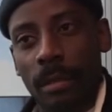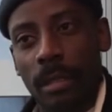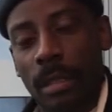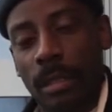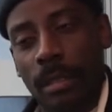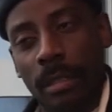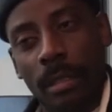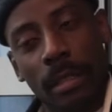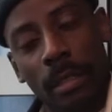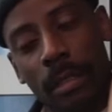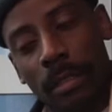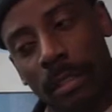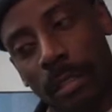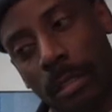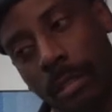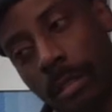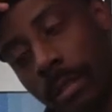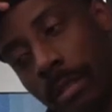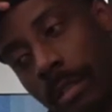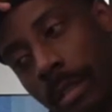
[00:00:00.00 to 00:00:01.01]
And I
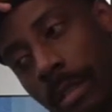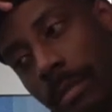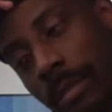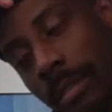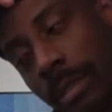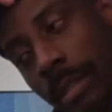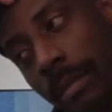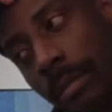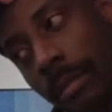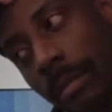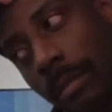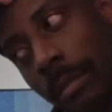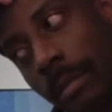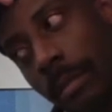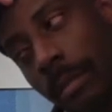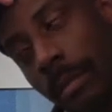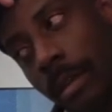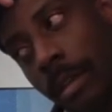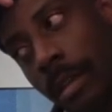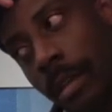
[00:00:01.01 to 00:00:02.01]
do
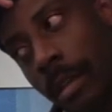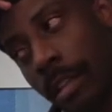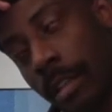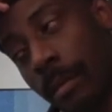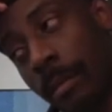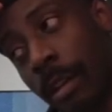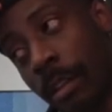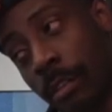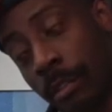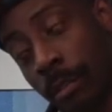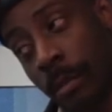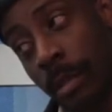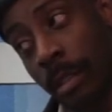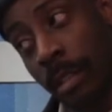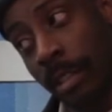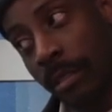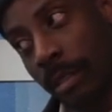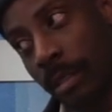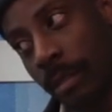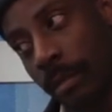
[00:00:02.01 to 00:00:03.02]
some commercial work
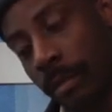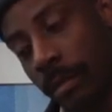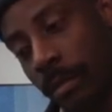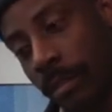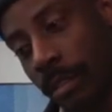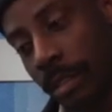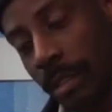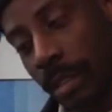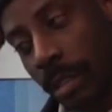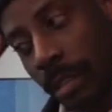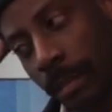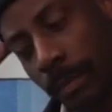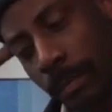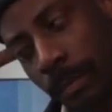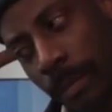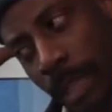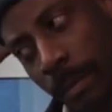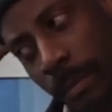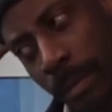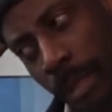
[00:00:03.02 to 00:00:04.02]
as well. Just did the
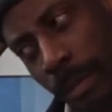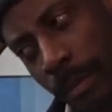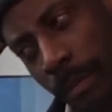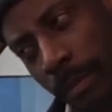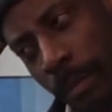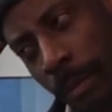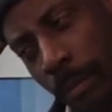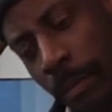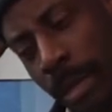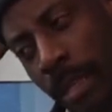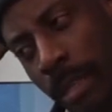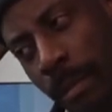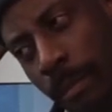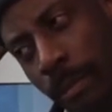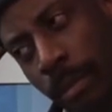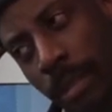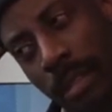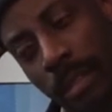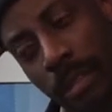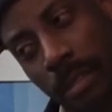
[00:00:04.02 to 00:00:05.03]
campaign for Ragged
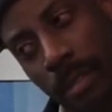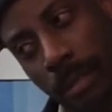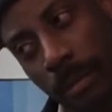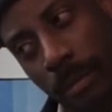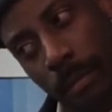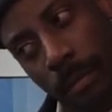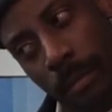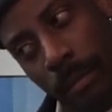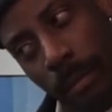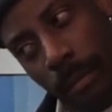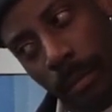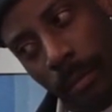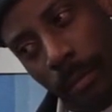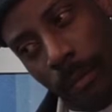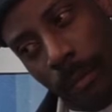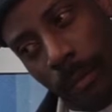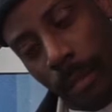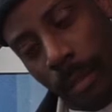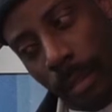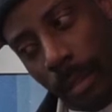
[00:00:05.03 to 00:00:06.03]
Priest.
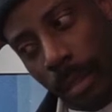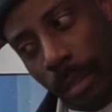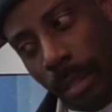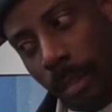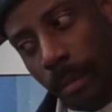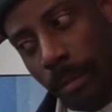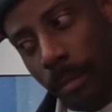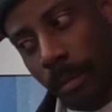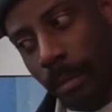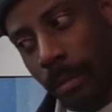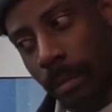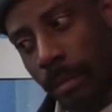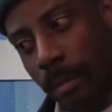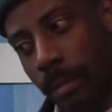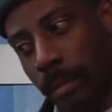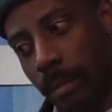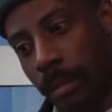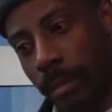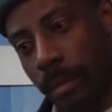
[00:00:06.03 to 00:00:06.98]
Done